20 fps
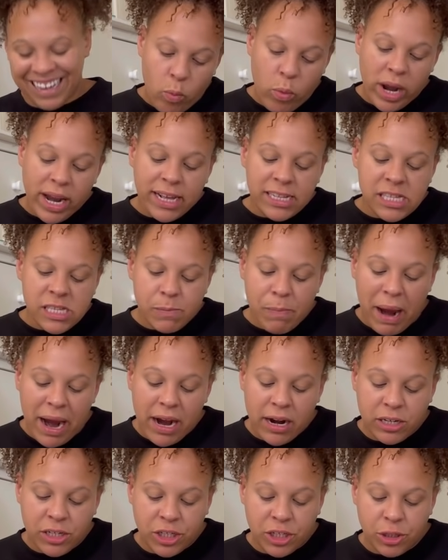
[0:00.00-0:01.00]
What
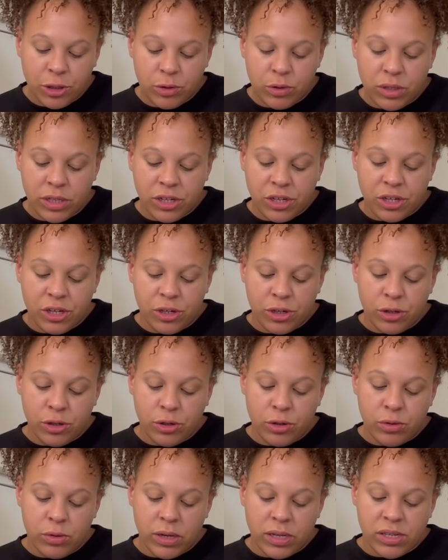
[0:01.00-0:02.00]
inspired you
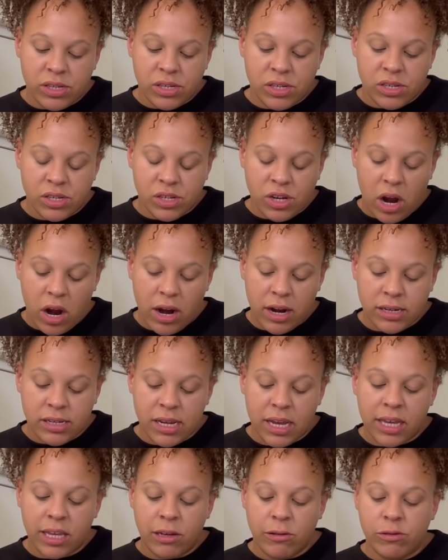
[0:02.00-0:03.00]
to start
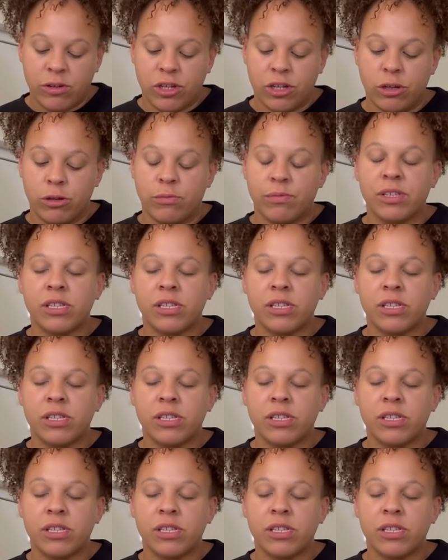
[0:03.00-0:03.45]
a YouTube?